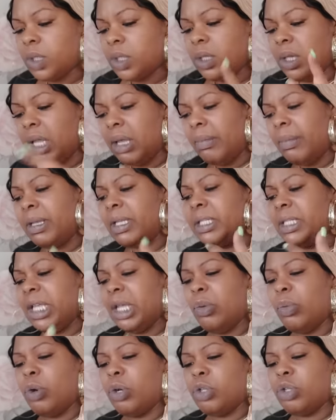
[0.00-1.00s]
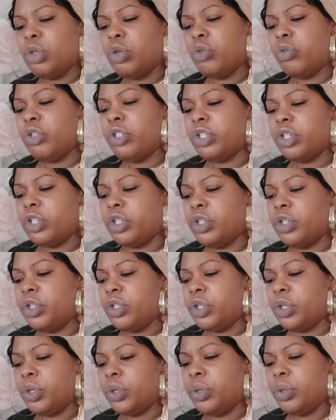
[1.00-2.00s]
Let me see what Taurus can
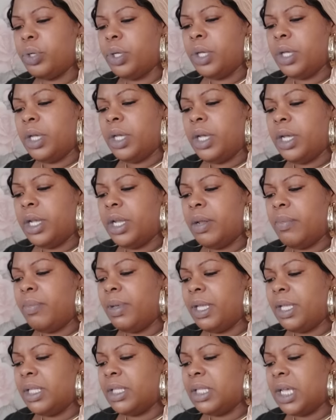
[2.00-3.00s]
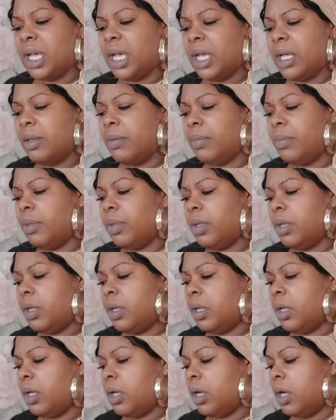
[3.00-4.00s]
do in the meantime
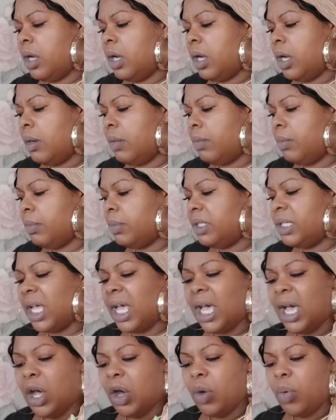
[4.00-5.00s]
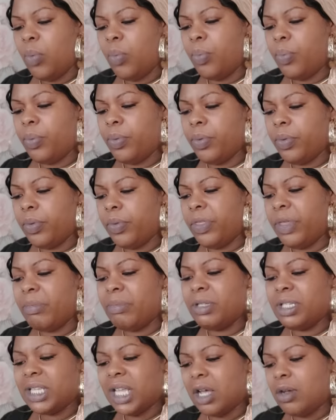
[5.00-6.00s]
to help
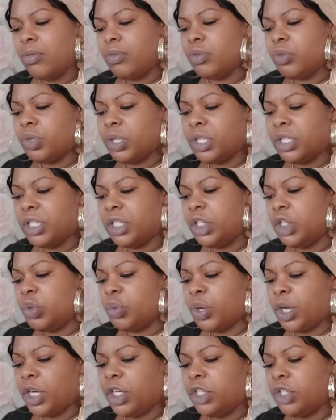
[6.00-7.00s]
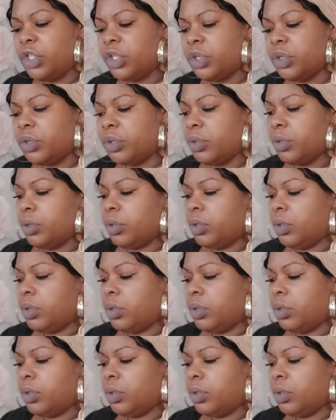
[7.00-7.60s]
themselves or the situation.